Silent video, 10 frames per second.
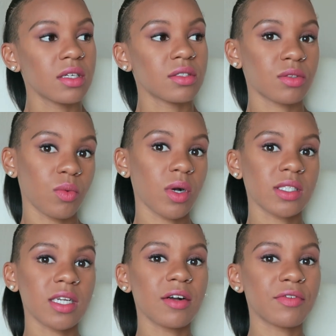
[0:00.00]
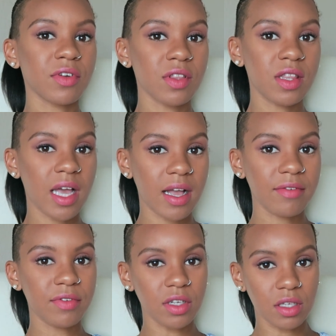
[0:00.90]
So watch out for
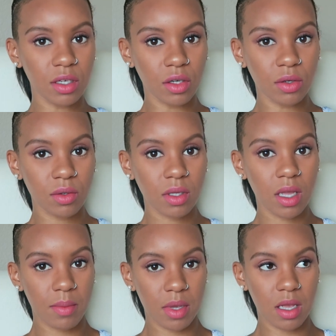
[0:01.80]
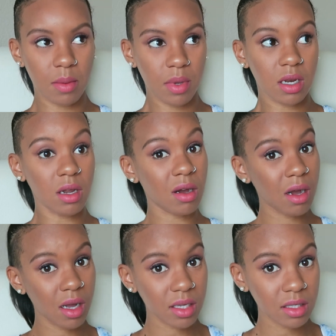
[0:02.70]
that video coming up in
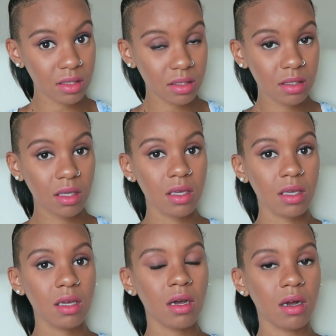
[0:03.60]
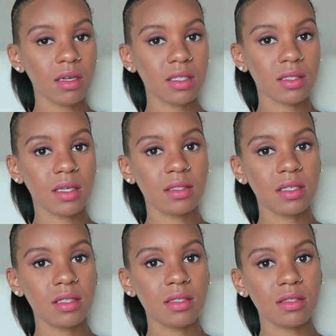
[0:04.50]
August. August
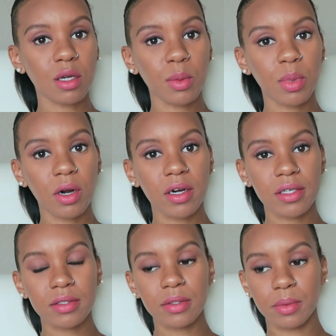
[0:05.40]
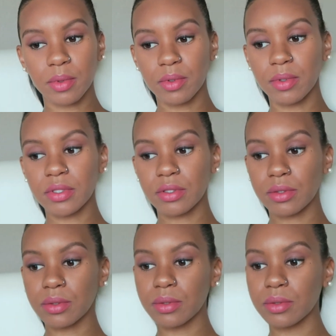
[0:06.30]
19th is our party, so we're going
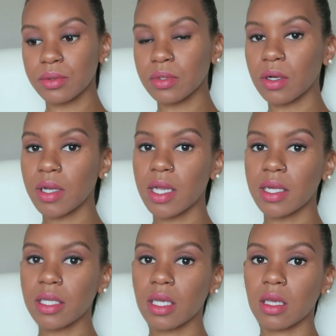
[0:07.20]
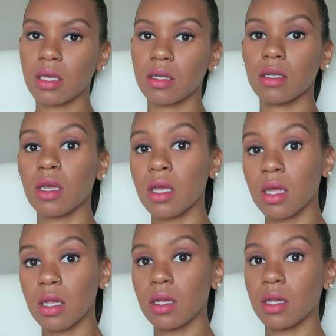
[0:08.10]
to go ahead and
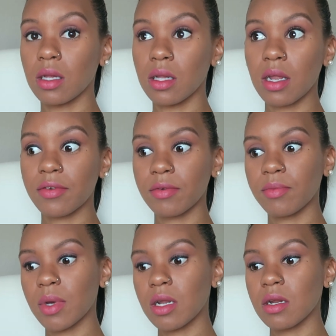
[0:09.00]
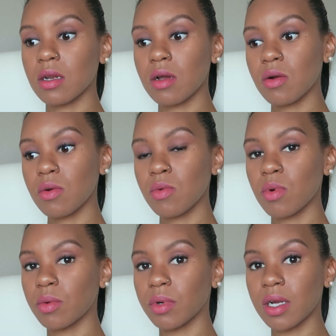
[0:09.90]
let everybody know
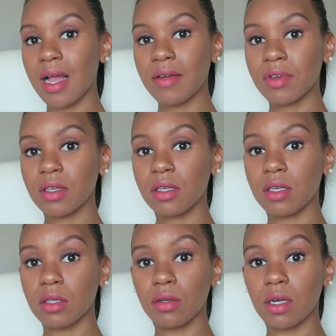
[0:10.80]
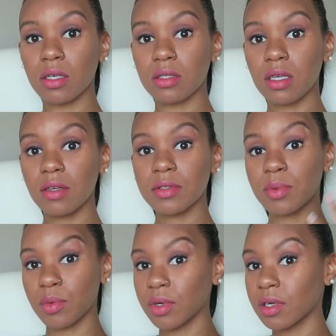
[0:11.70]
what we're having, including ourselves,
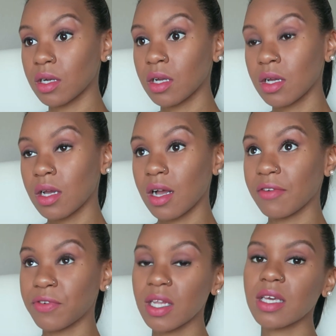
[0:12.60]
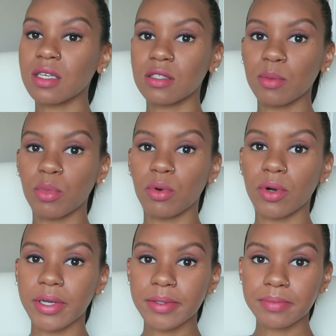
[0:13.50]
but I feel like it's a
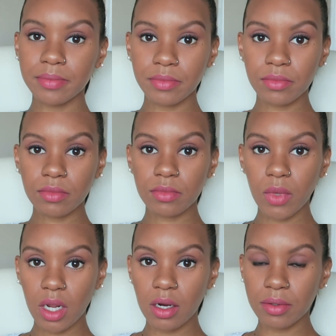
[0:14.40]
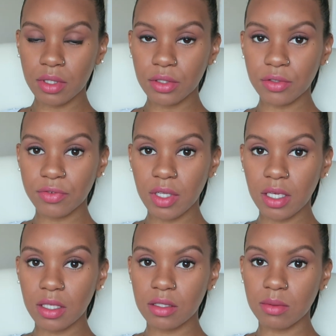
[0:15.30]
boy. I really do feel
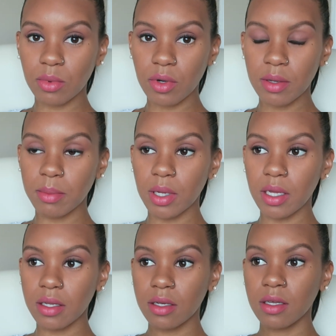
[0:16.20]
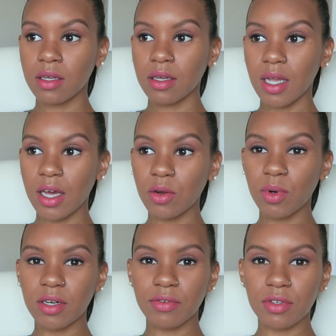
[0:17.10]
like it's a boy, but I
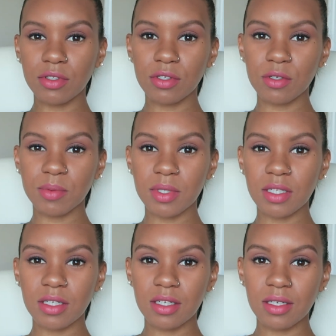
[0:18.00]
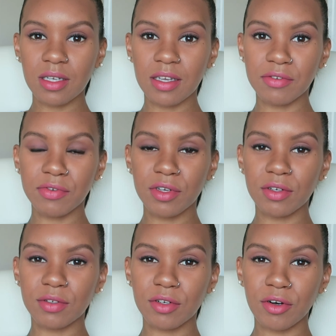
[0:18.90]
don't want to feel stupid and
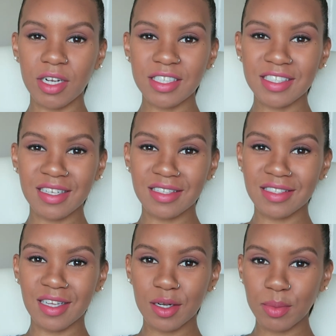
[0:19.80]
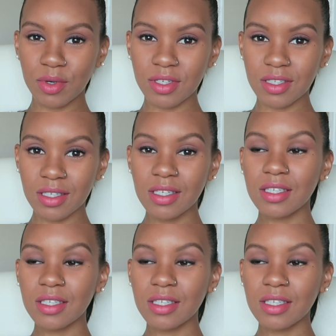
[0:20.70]
feel crushed that it's not a boy.